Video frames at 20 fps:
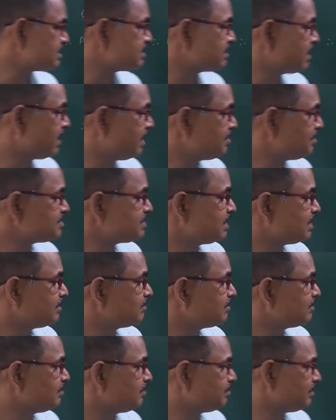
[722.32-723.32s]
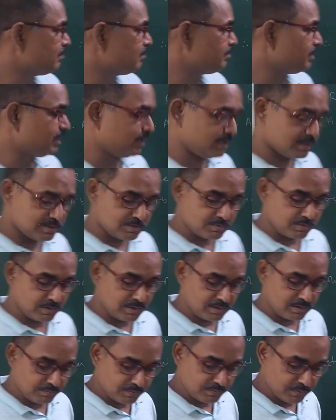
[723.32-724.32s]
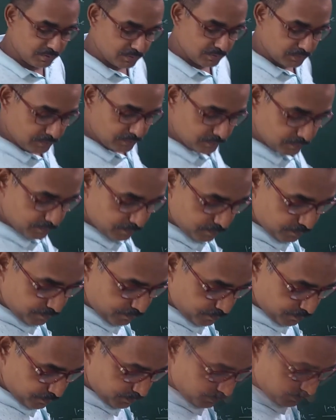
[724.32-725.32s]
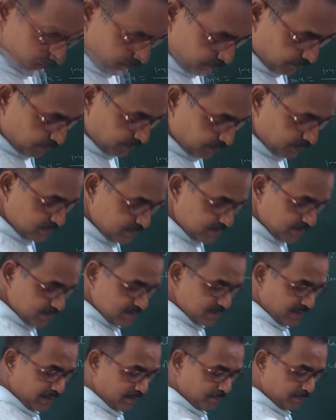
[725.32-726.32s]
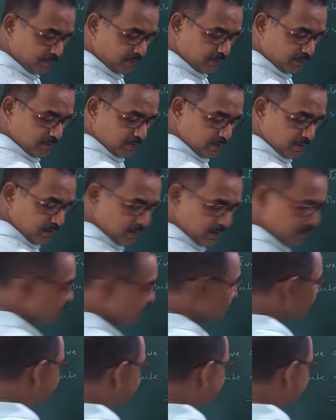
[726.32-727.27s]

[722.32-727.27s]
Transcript: times 10 to the power minus 24. This is 9.3